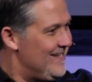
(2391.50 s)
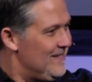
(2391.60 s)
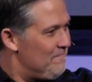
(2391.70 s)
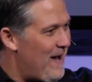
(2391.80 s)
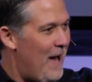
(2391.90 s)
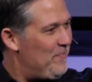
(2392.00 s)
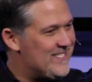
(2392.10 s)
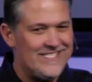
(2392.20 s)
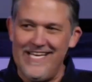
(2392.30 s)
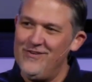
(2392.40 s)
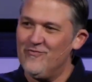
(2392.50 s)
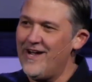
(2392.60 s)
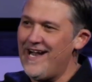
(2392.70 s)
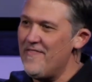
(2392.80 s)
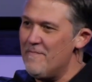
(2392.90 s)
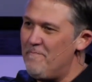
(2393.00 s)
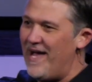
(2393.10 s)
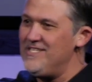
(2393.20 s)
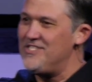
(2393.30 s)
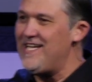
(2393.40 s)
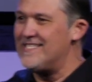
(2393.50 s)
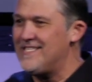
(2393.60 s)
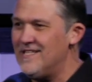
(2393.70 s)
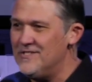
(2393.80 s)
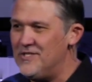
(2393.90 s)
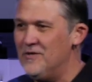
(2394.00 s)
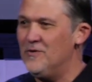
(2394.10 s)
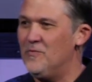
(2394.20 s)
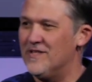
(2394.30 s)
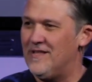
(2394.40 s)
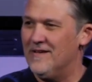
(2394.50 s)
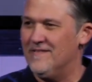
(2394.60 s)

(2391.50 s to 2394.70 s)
pop a seat right on the bench next to the dude with the